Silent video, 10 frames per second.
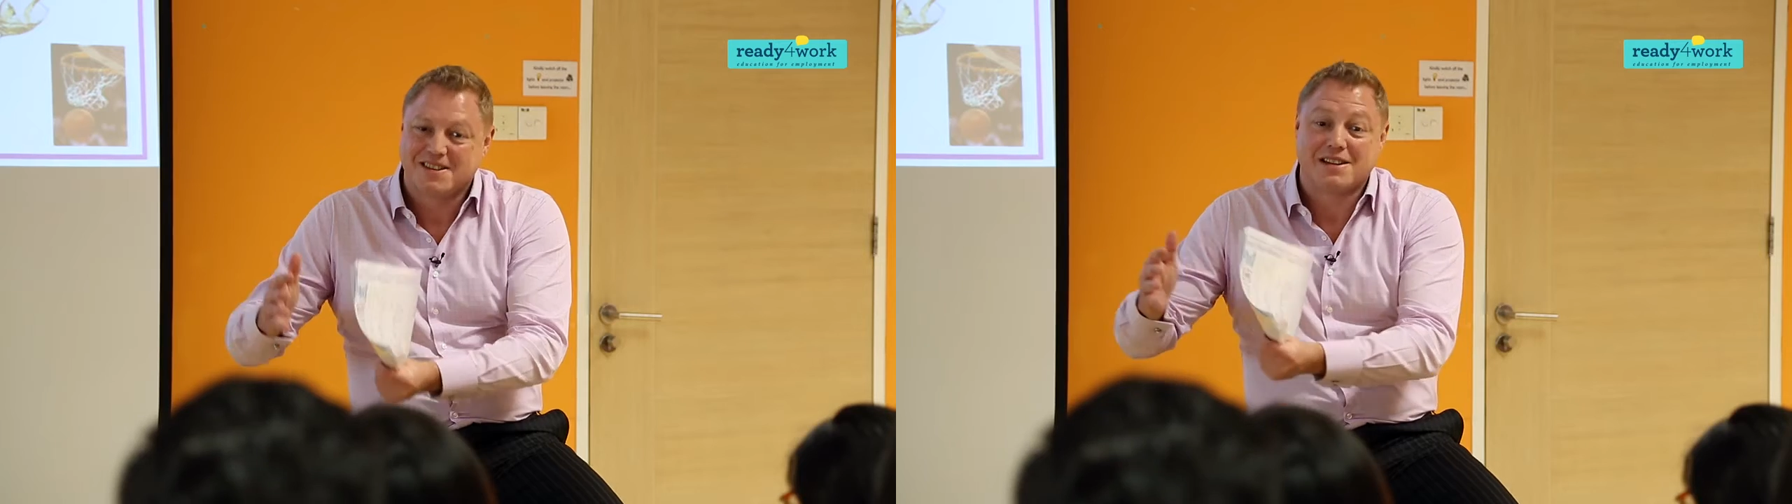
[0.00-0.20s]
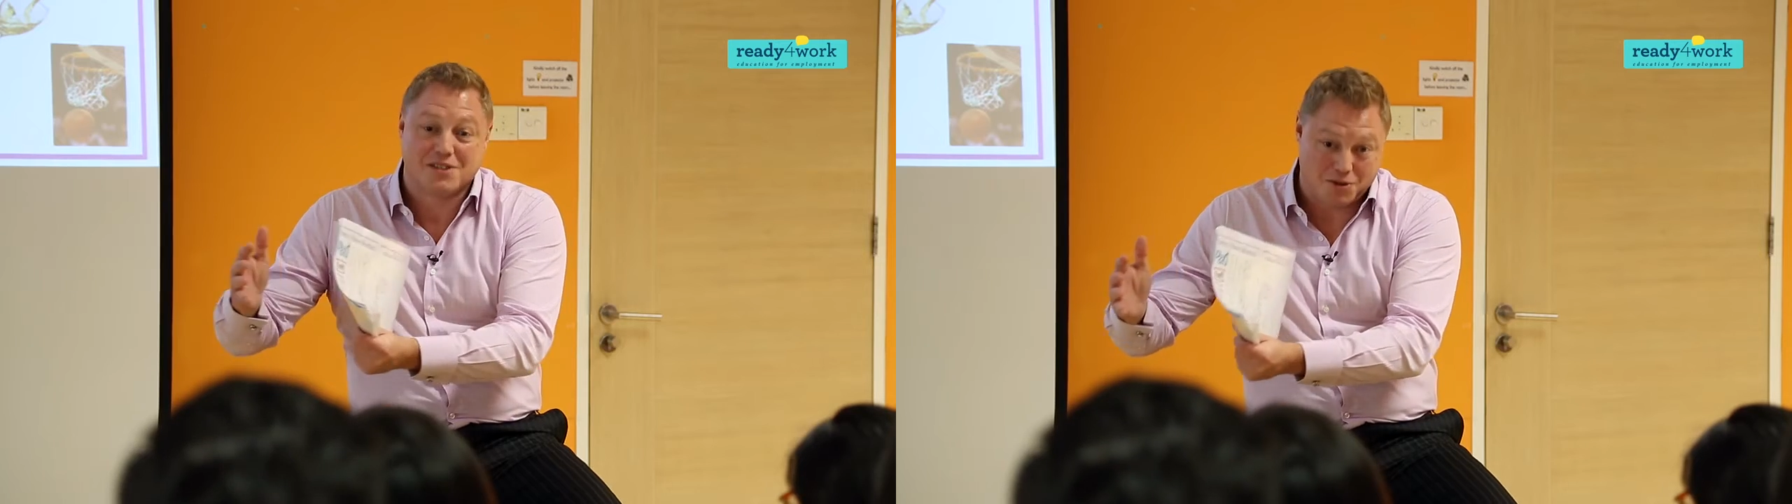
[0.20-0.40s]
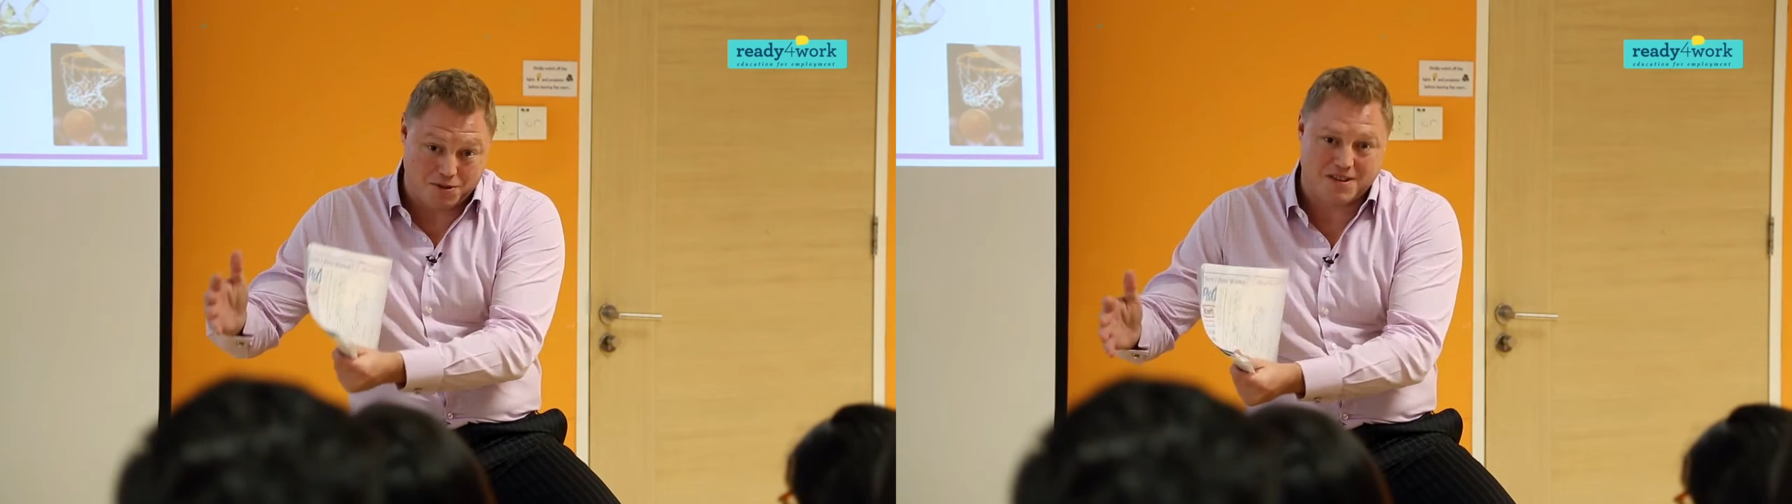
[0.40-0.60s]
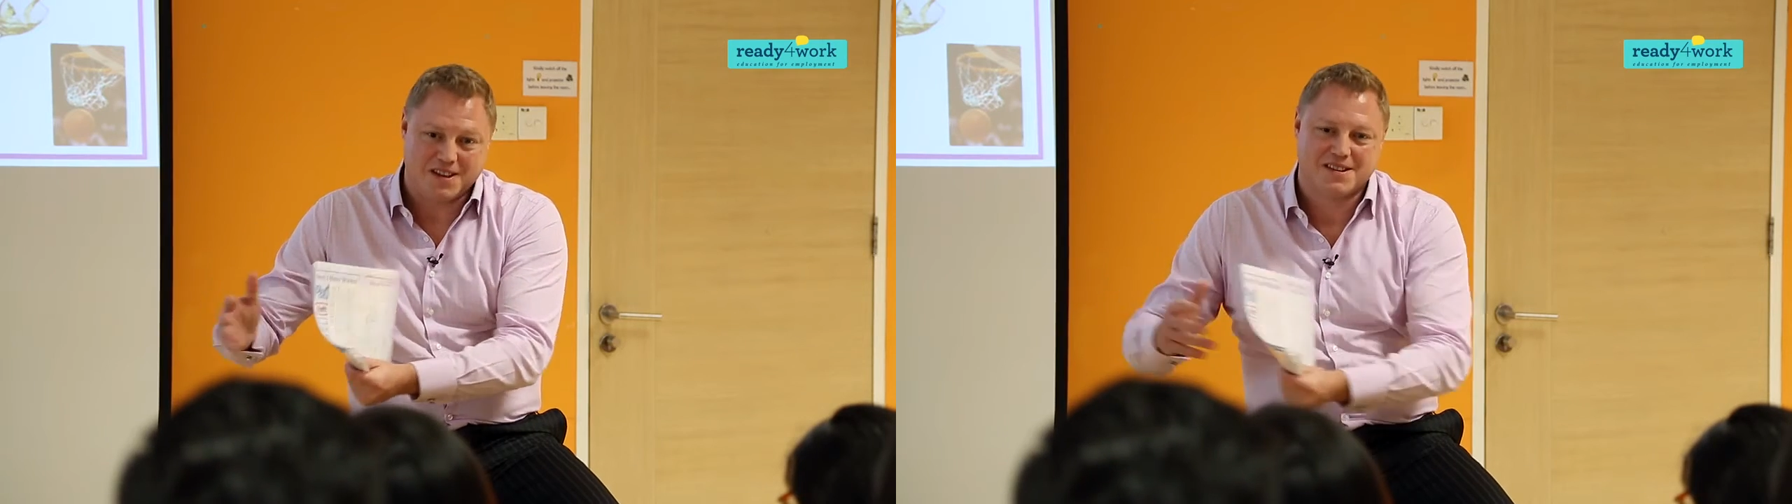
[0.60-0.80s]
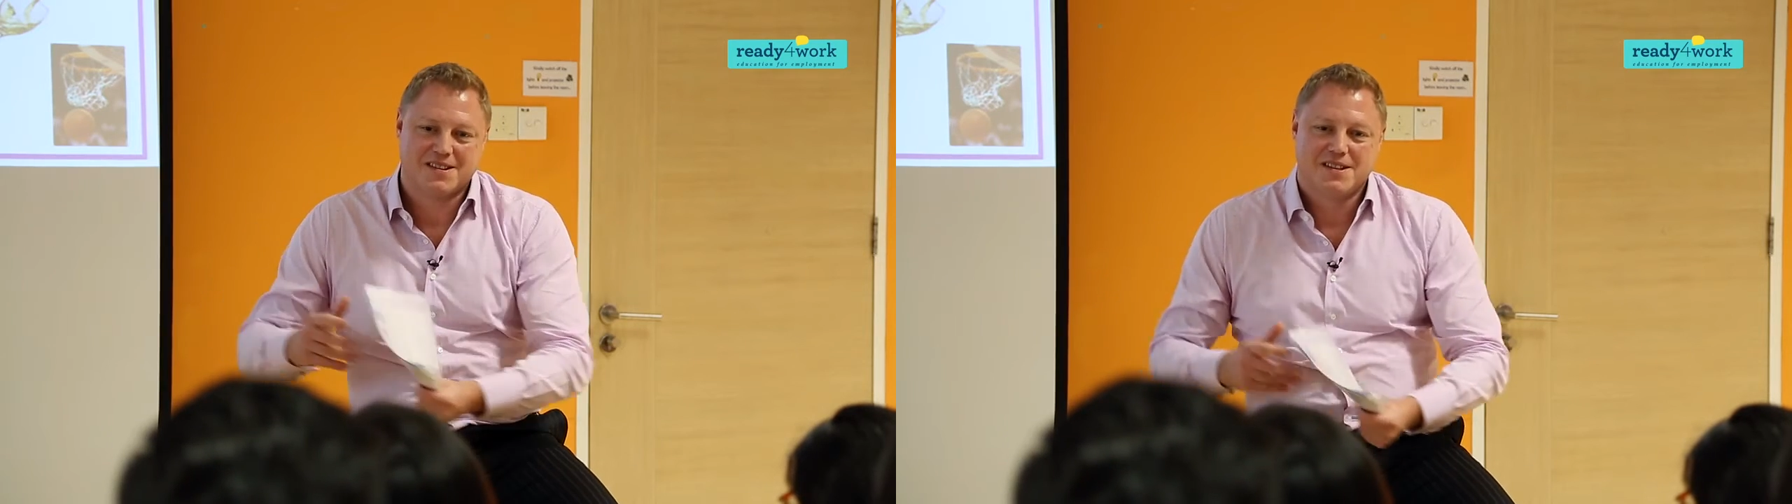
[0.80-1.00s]
that's a good
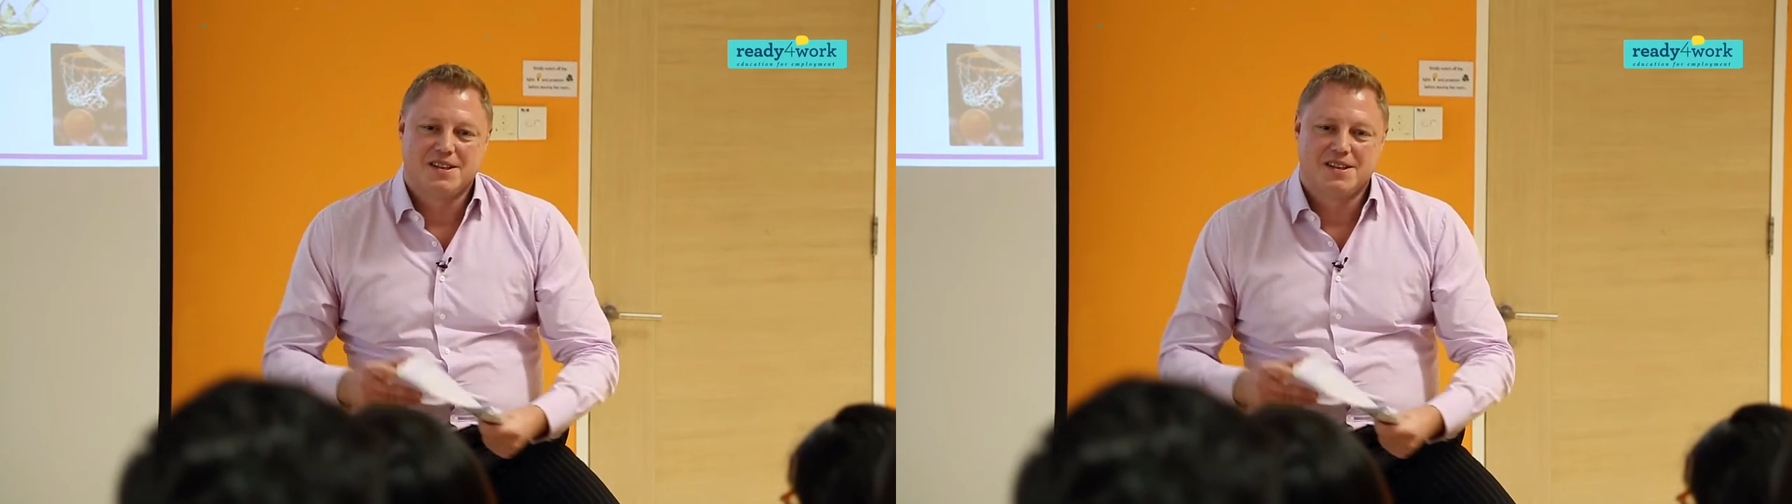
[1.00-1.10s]
thing.